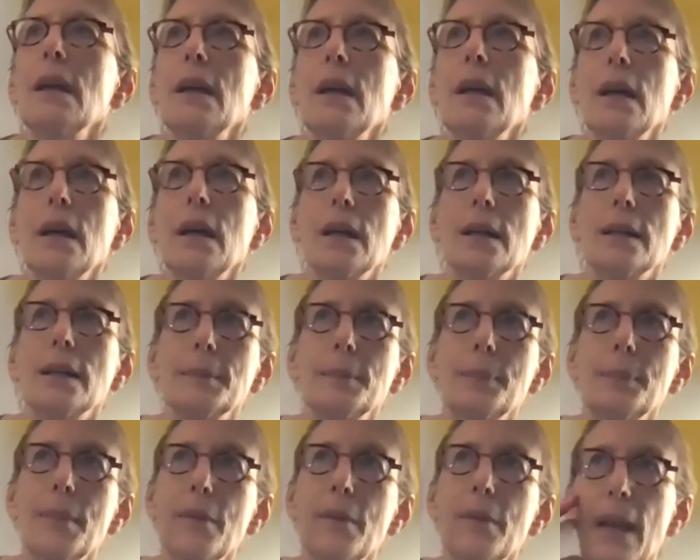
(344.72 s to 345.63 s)

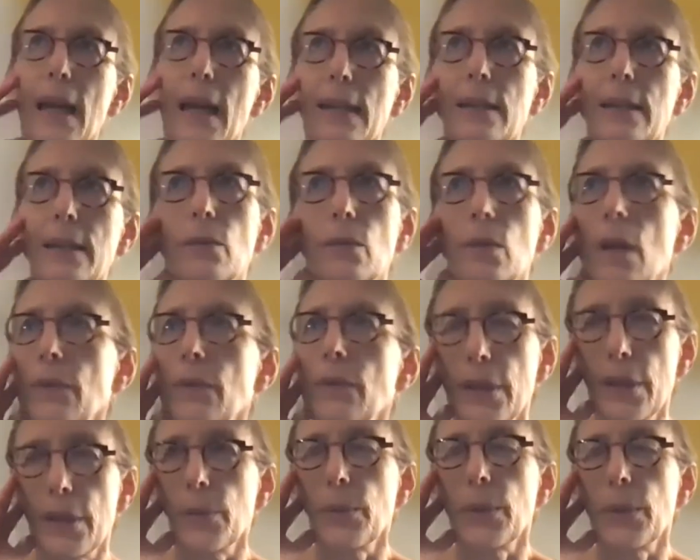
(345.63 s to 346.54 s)
the fact that
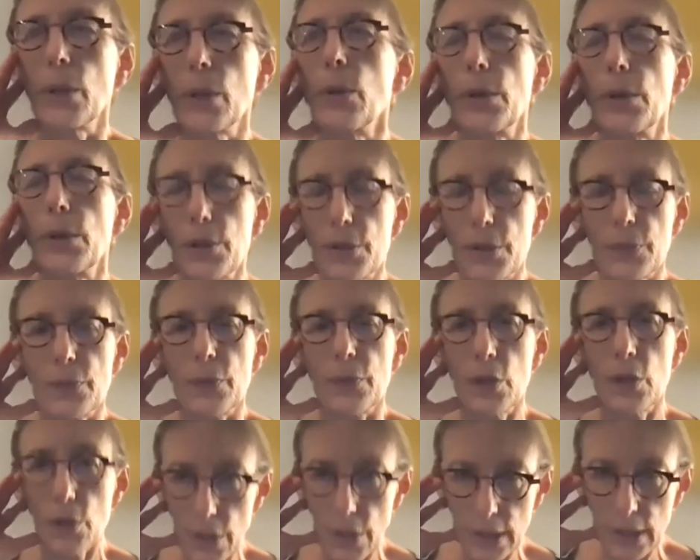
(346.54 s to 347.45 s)
roughly 3/4 of
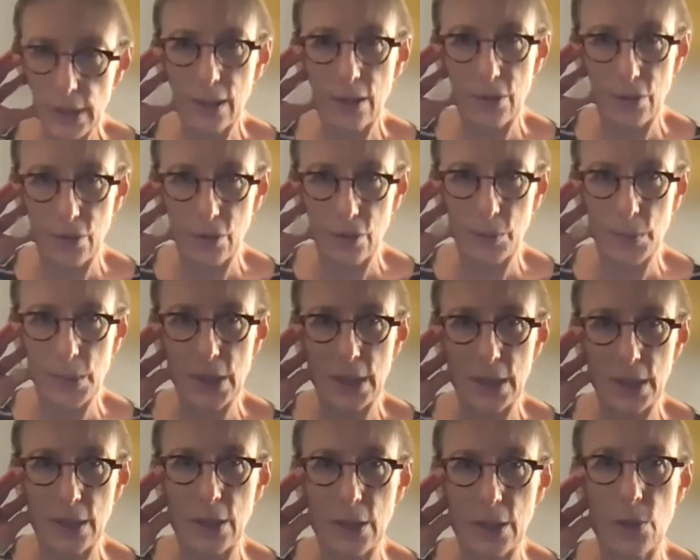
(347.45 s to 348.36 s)
nursing homes
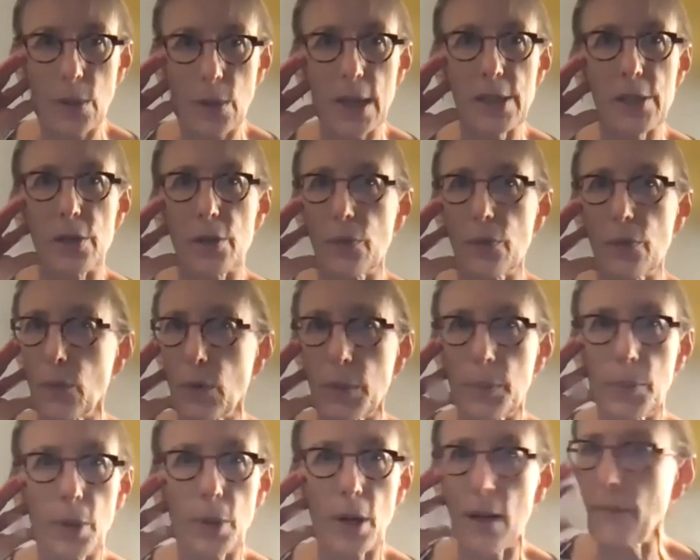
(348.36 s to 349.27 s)
in the US were for
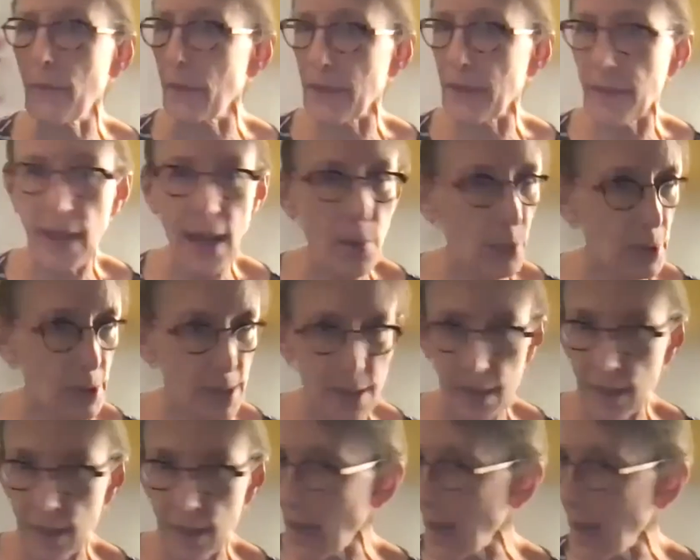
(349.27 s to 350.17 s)
profit. That was
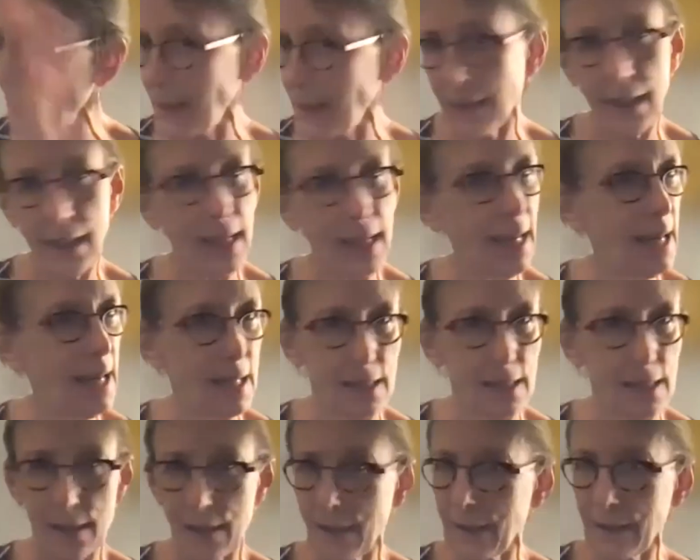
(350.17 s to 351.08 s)
not the
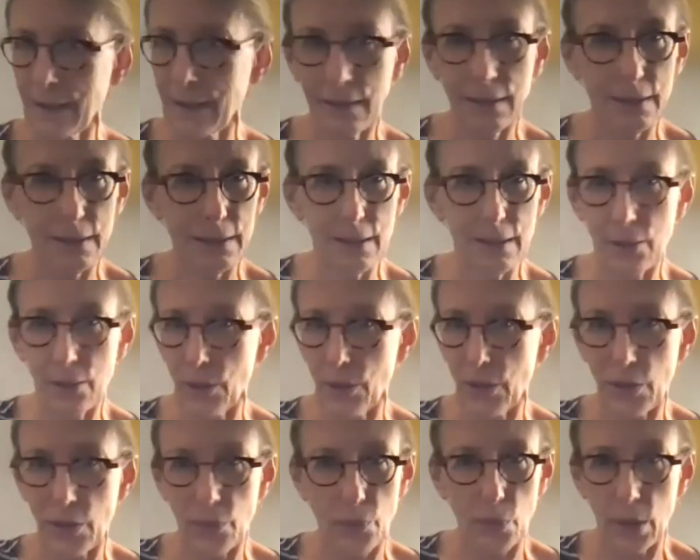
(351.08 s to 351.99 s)
case
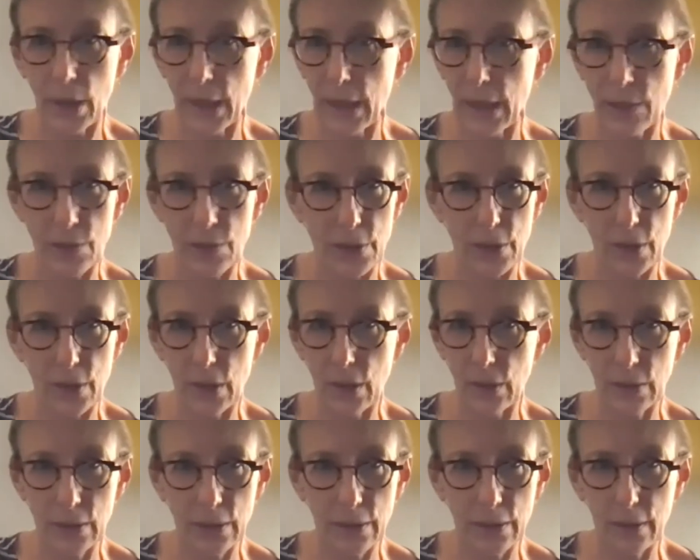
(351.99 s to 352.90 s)
30 or 40 years ago.
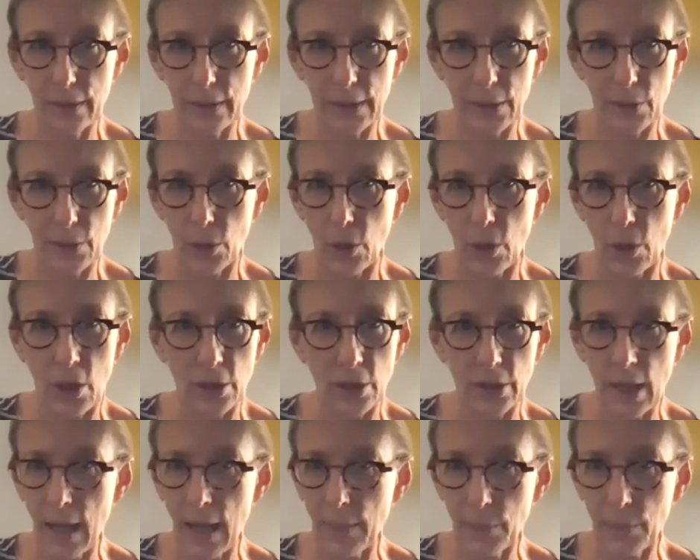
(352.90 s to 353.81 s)
They were all
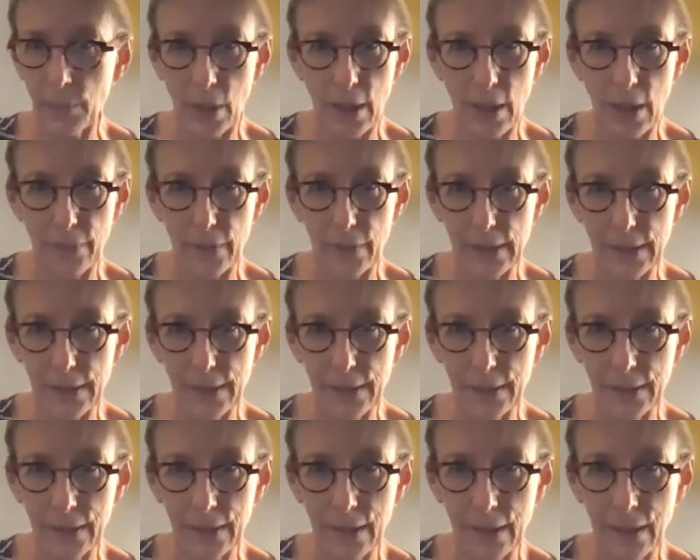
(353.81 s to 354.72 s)
nonprofits.
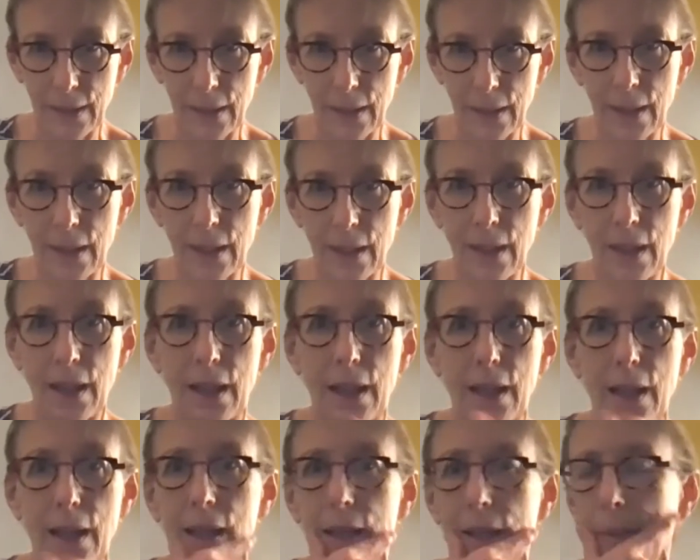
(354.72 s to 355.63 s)

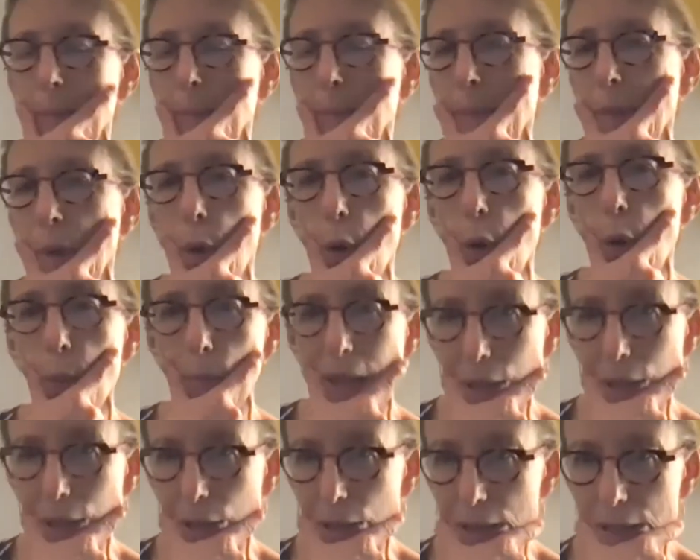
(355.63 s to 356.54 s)
Home
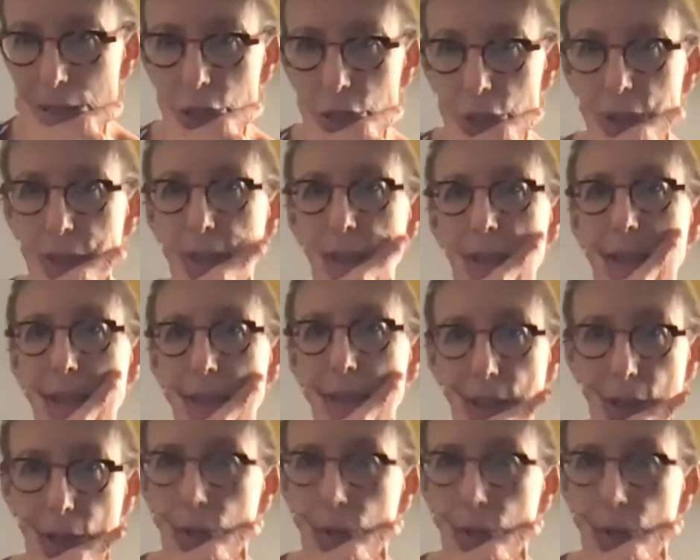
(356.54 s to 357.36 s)
care agencies are